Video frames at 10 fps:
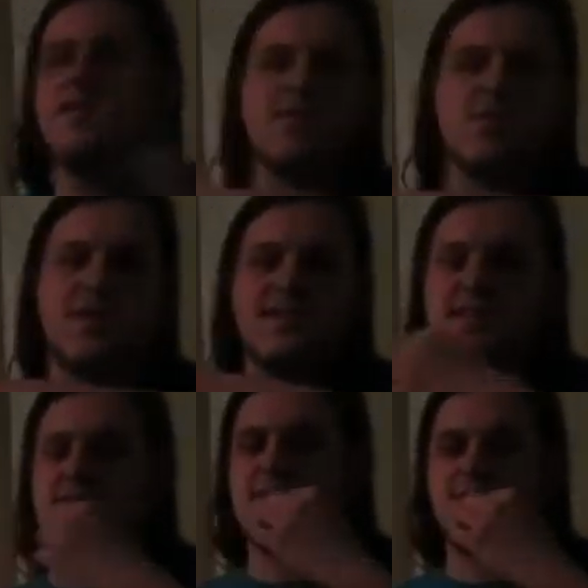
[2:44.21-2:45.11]
to
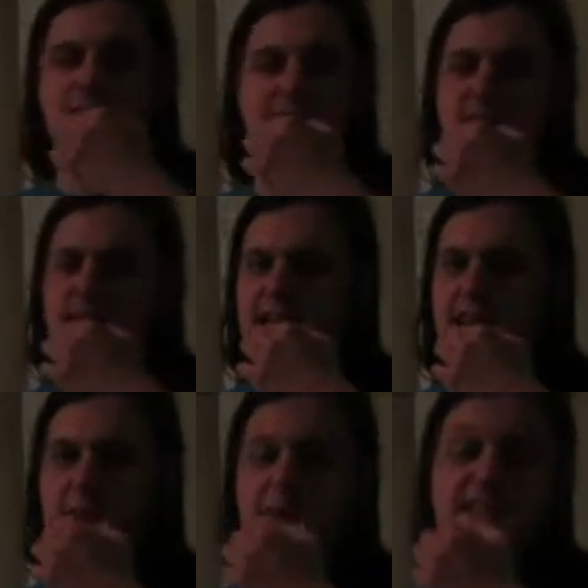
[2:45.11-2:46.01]
27,
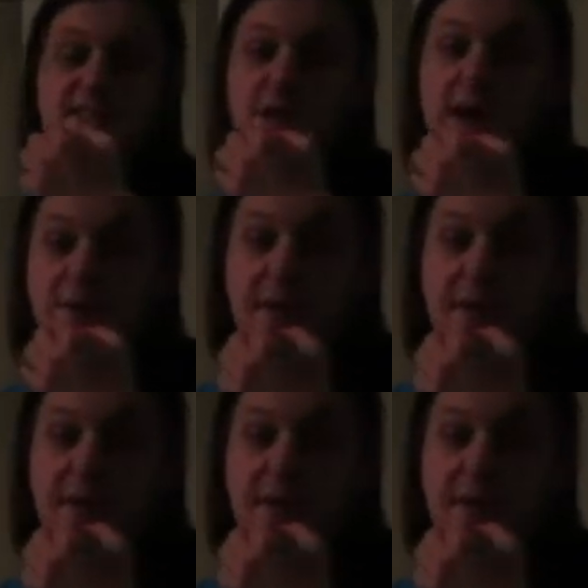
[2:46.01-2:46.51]
okay, based around